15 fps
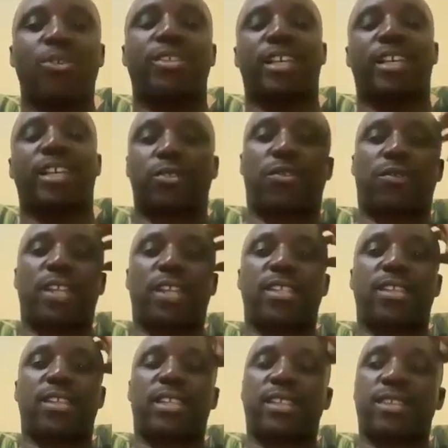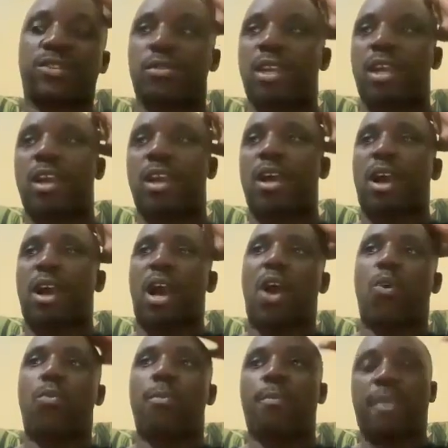context of it, this is
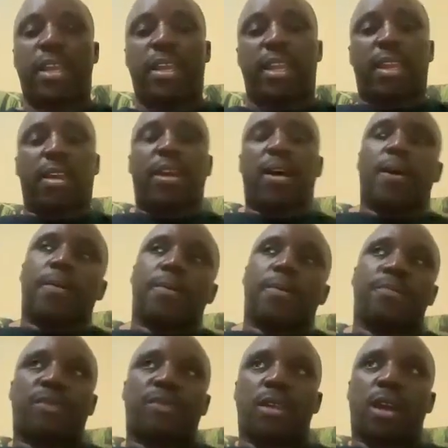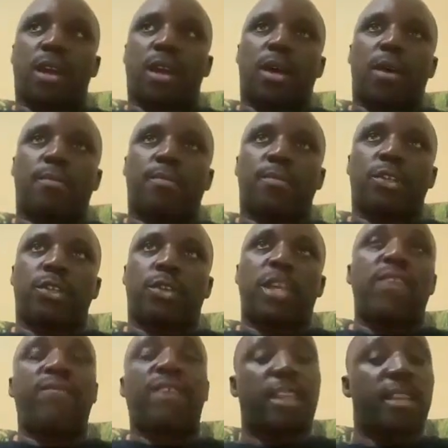how many
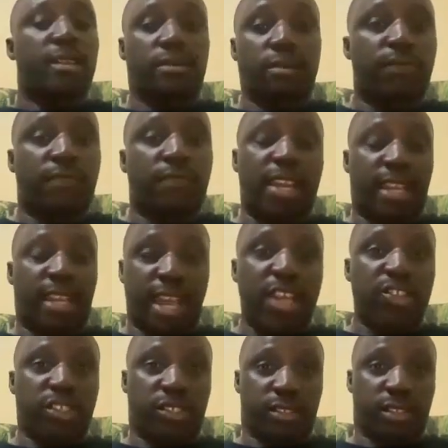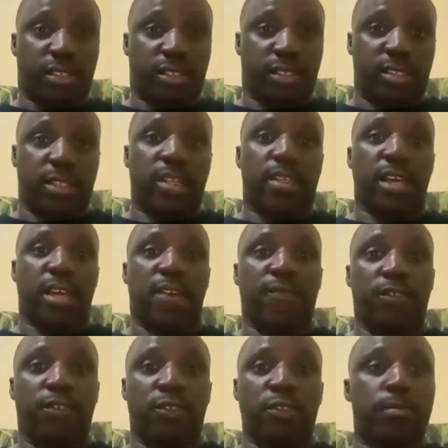even funding agencies that
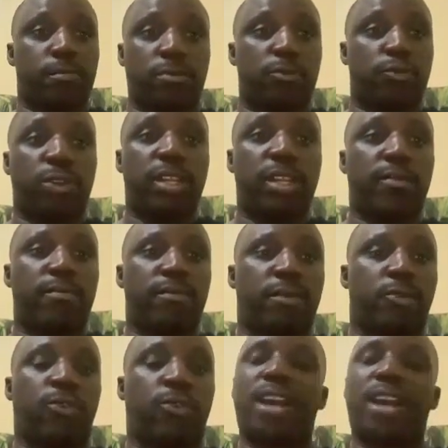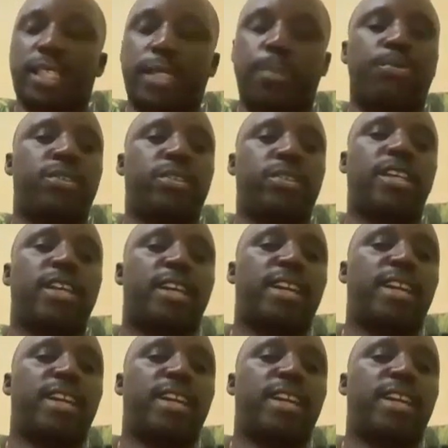have not really grasped